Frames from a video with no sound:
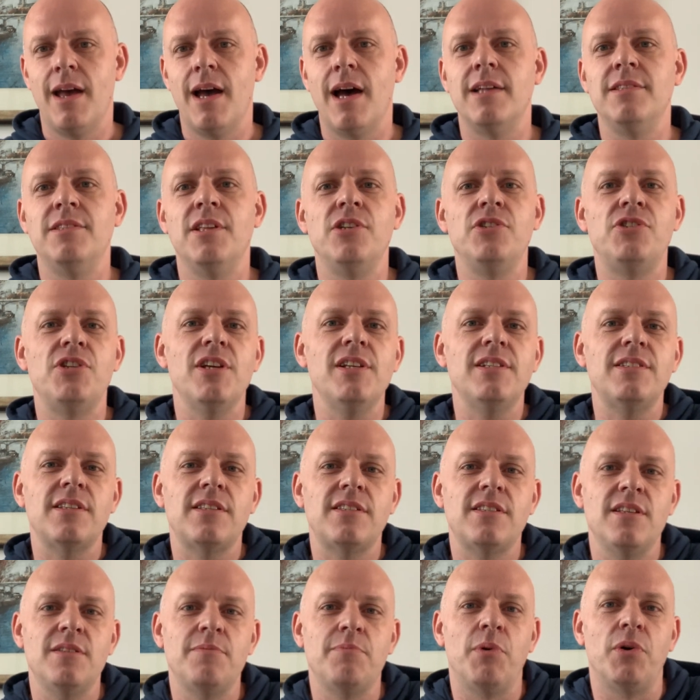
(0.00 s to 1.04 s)
And then
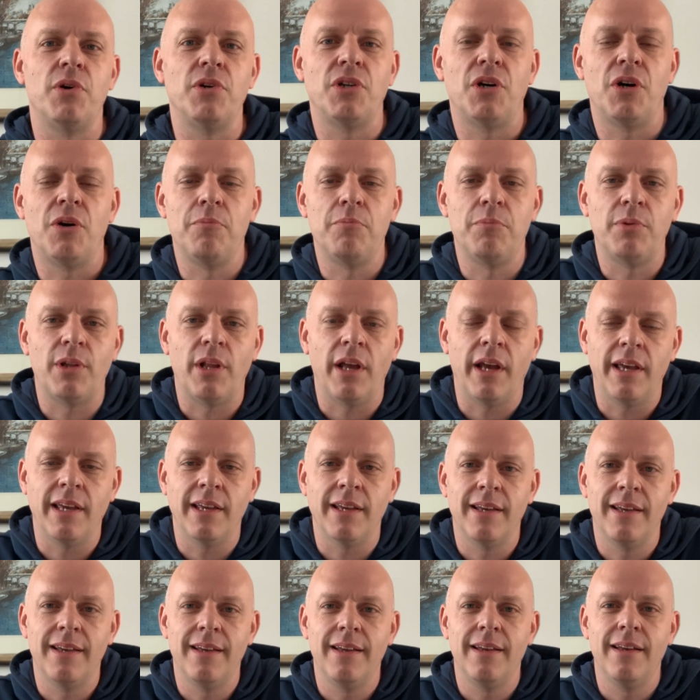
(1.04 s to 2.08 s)
Jesus is born humbly
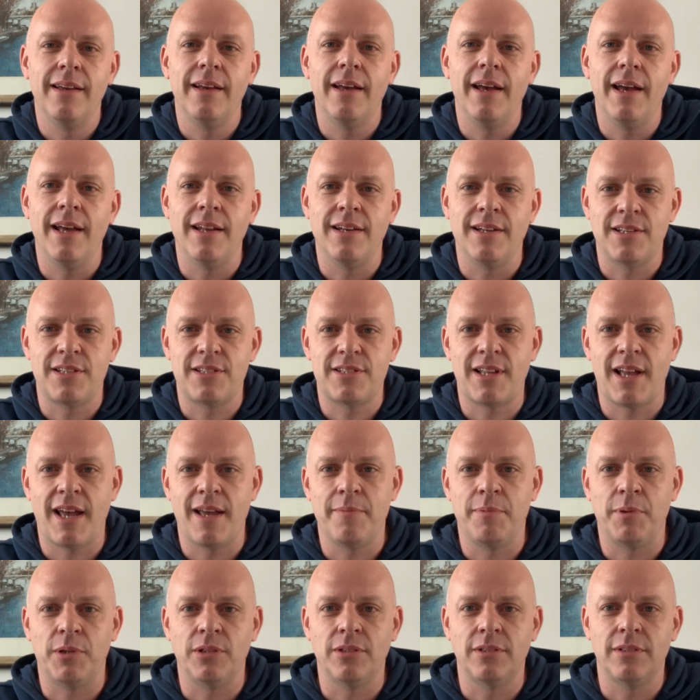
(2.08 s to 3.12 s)
in a
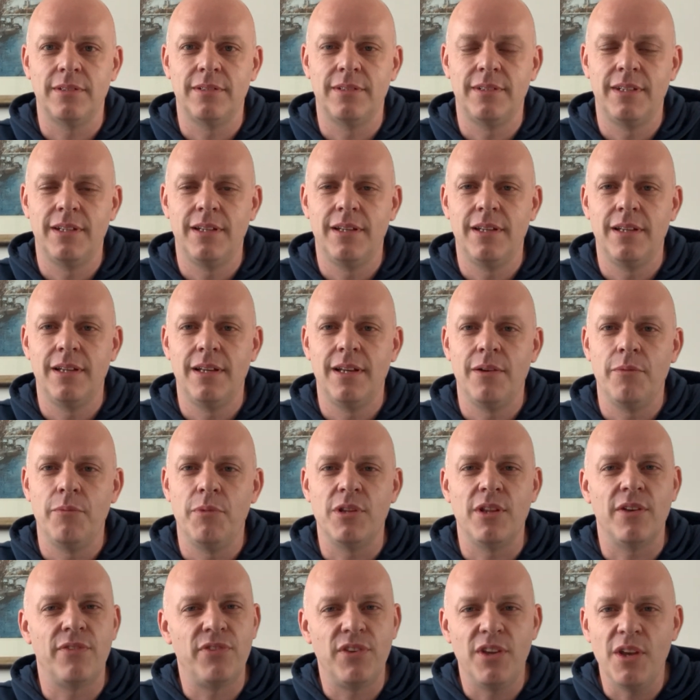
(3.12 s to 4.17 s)
stable
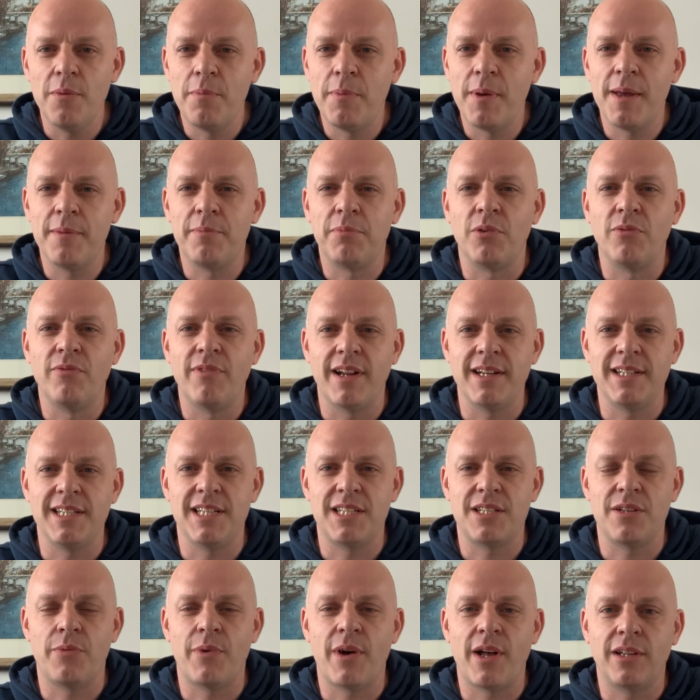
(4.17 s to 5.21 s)
with a few people ready
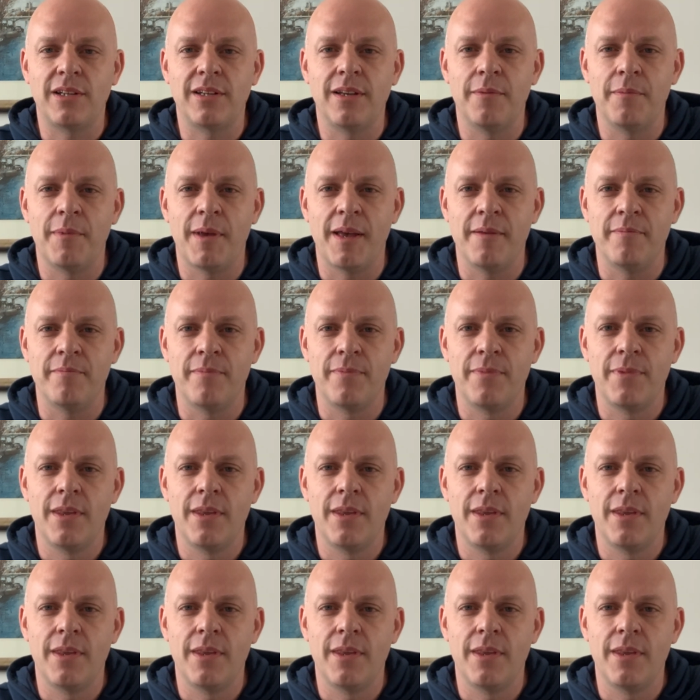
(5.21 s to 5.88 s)
to welcome him.